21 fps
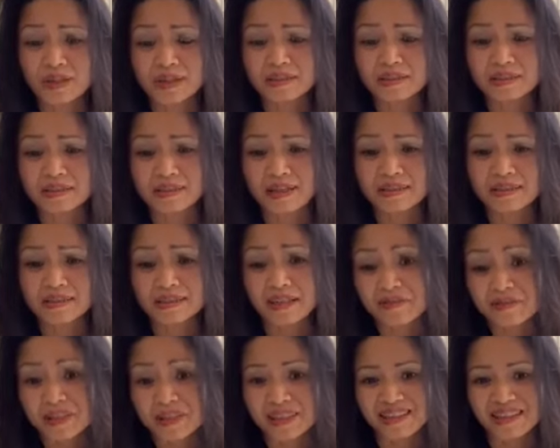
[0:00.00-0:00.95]
was uh,
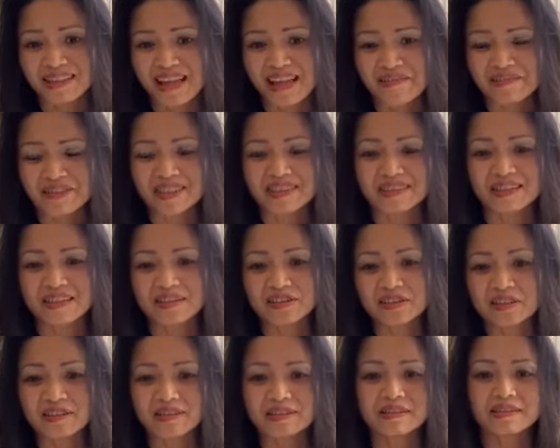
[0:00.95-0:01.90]
definitely
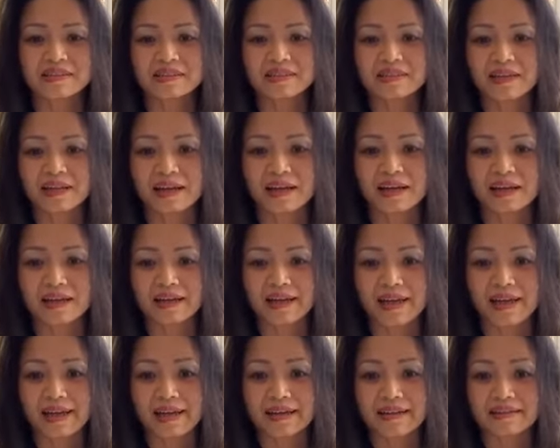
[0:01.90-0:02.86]
advantageous. Uh,
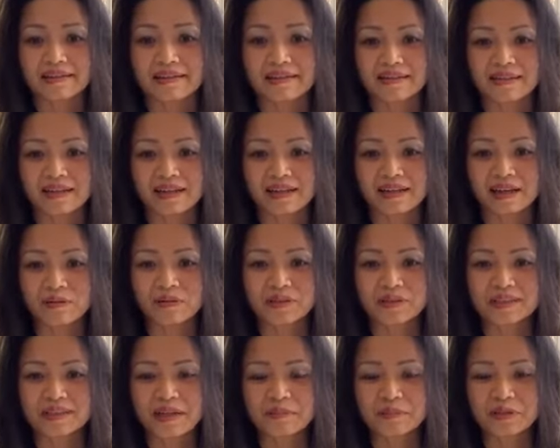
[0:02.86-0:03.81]
and uh, I
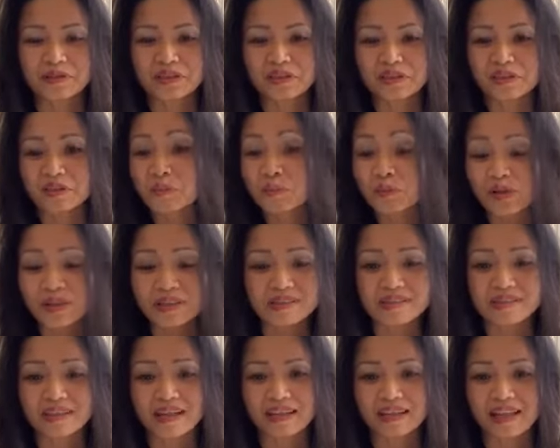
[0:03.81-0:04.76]
was able to
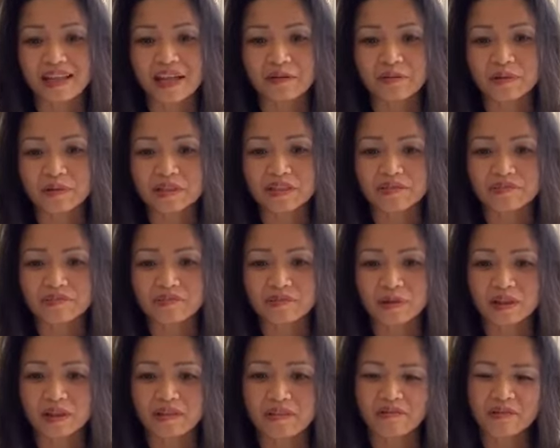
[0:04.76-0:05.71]
embrace that language
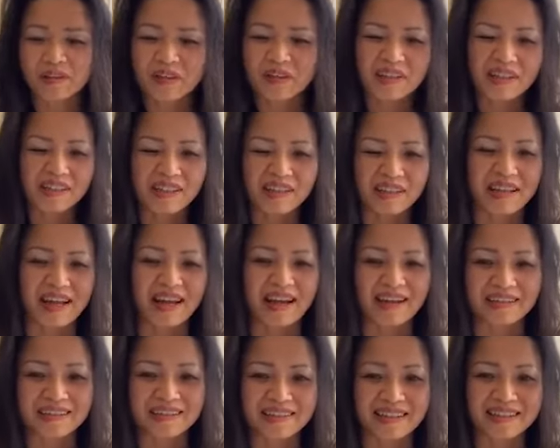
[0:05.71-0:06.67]
with very little
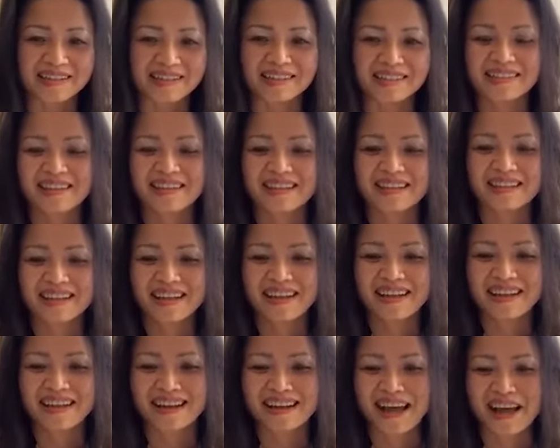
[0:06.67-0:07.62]
accent,
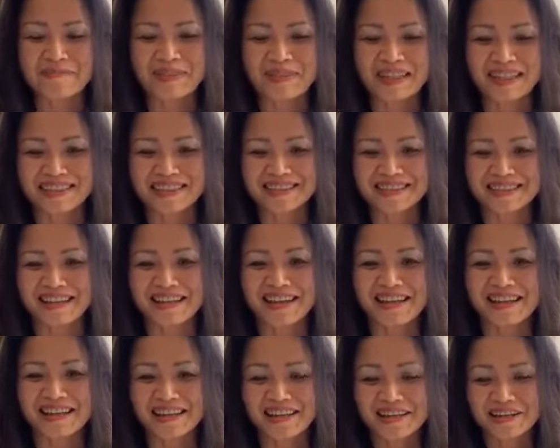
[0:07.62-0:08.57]
uh, happy to
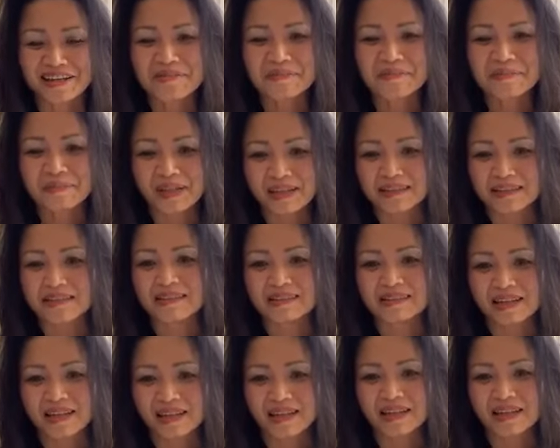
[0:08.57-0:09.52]
say, but
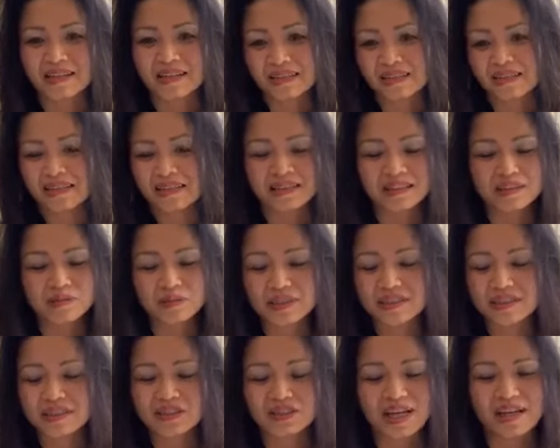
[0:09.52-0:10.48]
uh, it, it
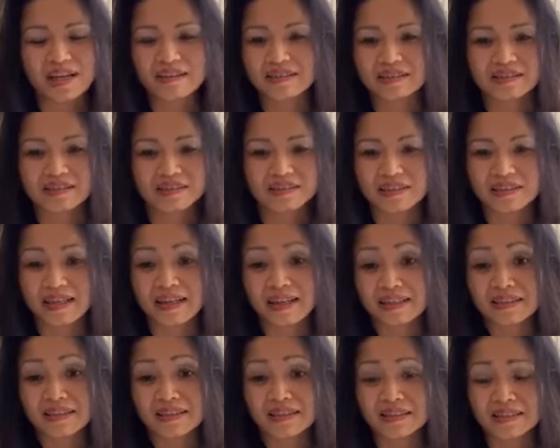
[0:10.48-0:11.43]
was a challenge.
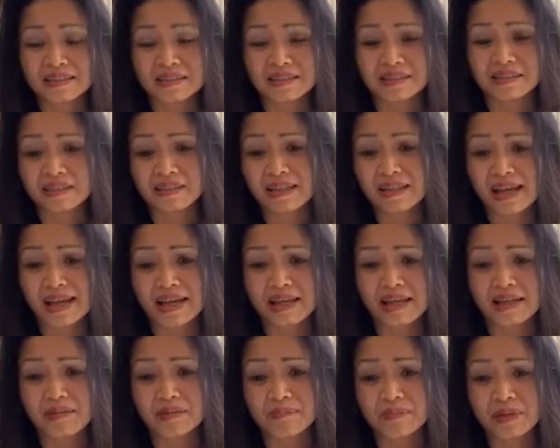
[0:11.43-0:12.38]
And
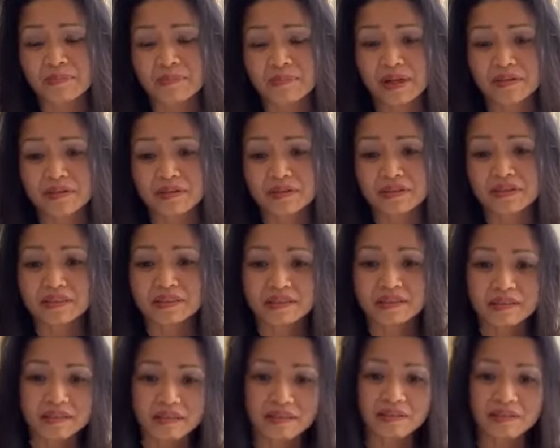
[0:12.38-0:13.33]
today my mother
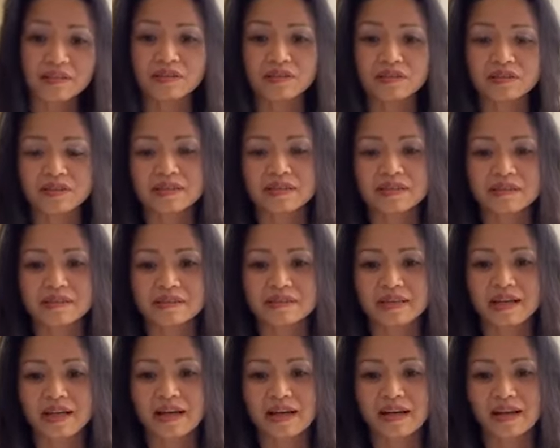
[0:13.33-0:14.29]
still uses
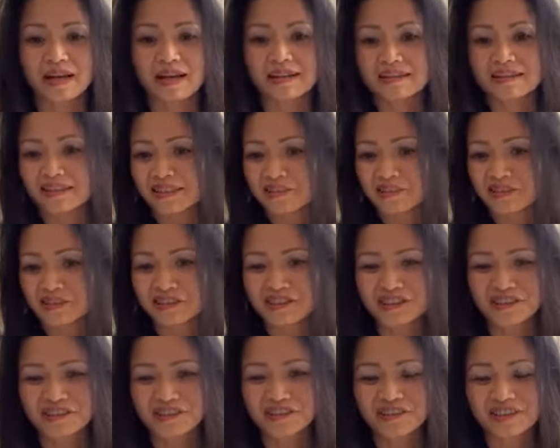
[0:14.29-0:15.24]
uh, us as her
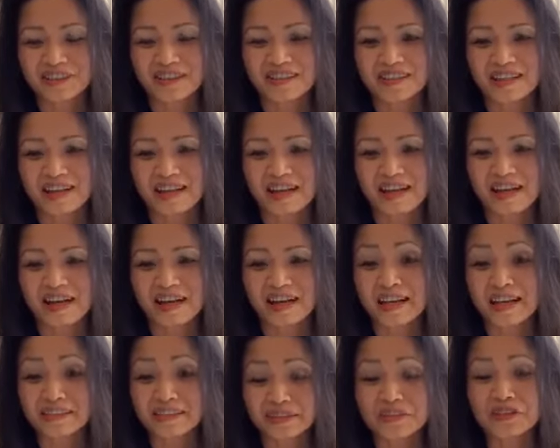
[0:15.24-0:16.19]
children
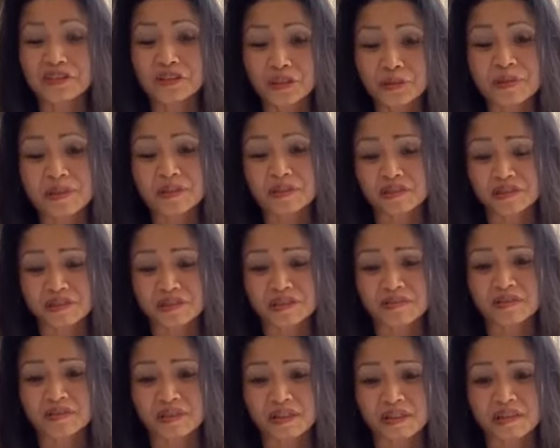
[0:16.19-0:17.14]
uh, as interpreters
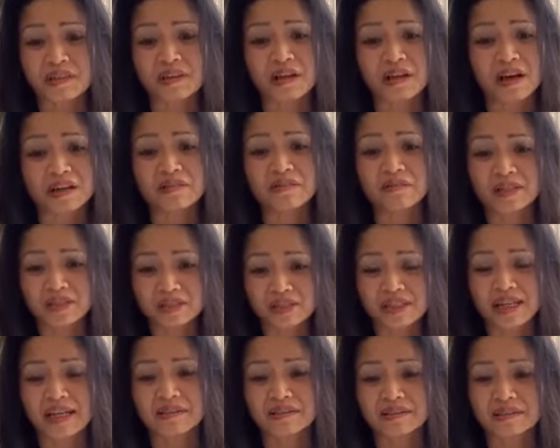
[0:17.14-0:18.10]
for a lot of what
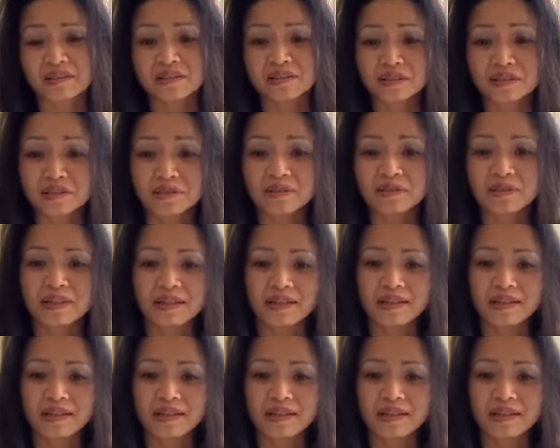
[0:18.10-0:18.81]
she has to do